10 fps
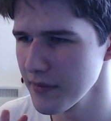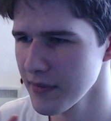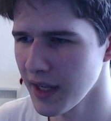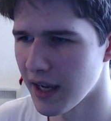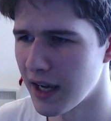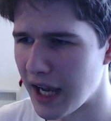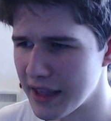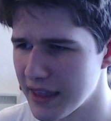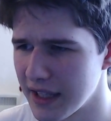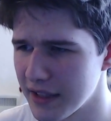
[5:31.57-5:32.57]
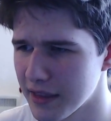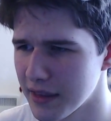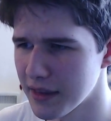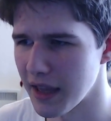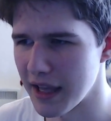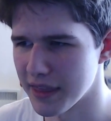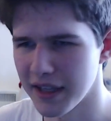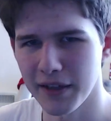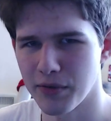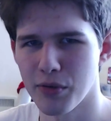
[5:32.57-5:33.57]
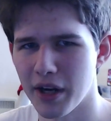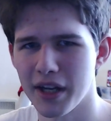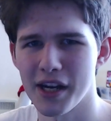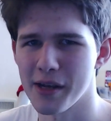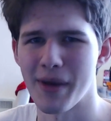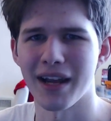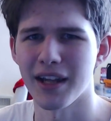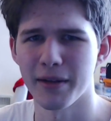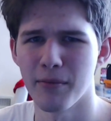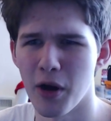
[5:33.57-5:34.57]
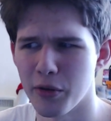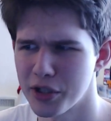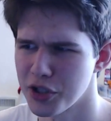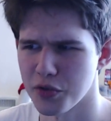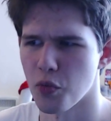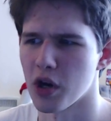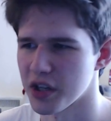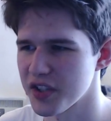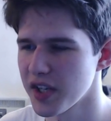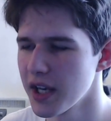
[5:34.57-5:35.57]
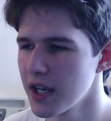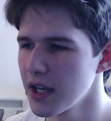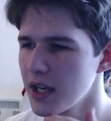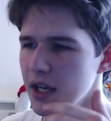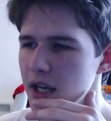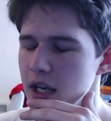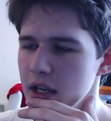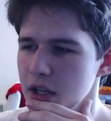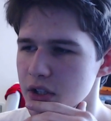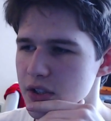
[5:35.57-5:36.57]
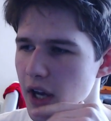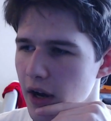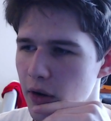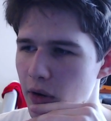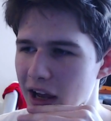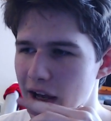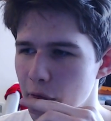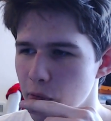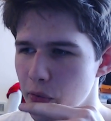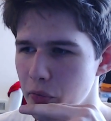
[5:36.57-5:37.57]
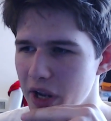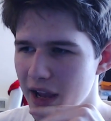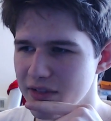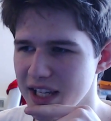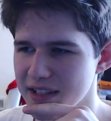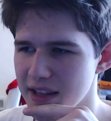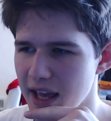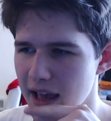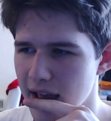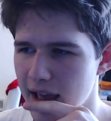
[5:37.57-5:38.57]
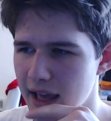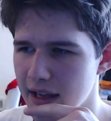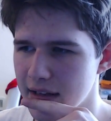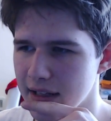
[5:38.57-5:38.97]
I think if you run it in command line mode, it just works. So we have tested that, and